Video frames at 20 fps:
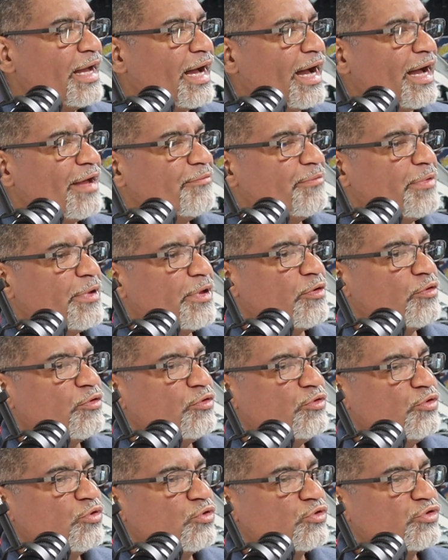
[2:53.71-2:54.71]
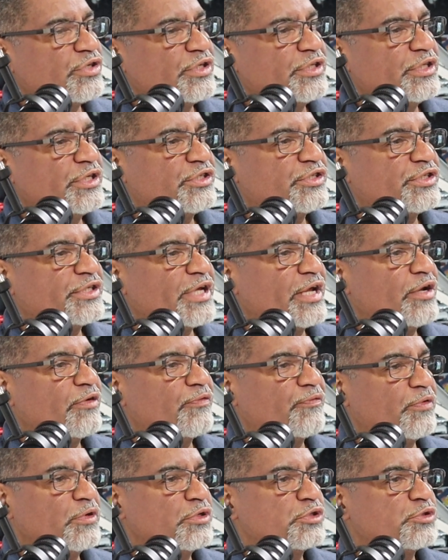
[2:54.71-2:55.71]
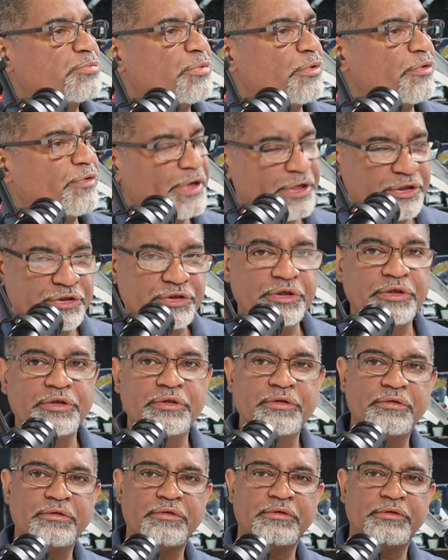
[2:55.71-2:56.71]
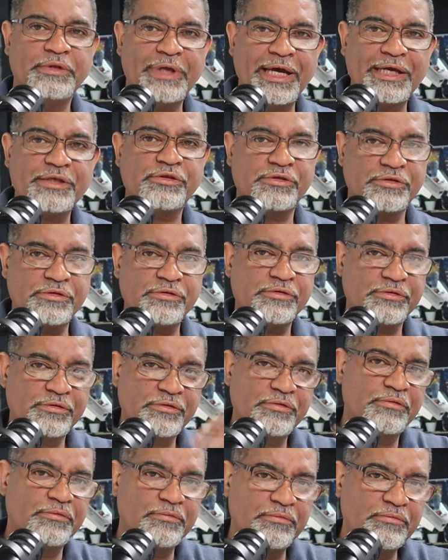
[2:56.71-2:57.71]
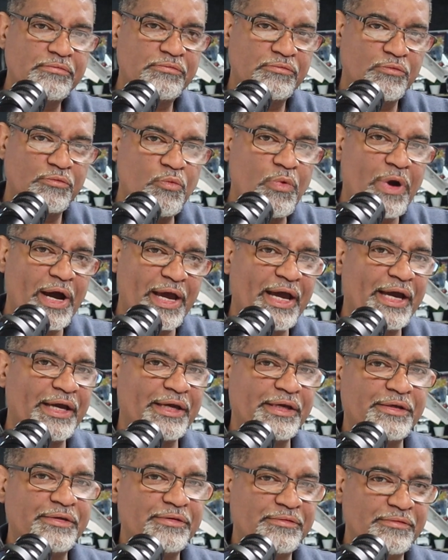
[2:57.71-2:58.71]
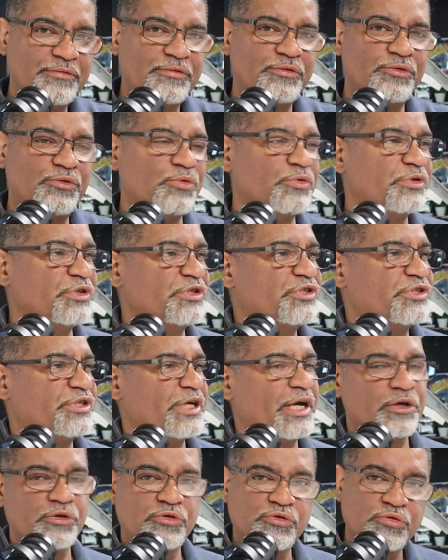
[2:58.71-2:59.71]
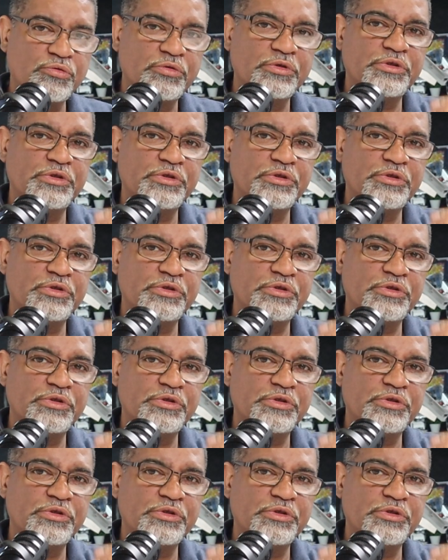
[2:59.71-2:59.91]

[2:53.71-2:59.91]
I've been using this channel for inspiration. That's why I do this channel, to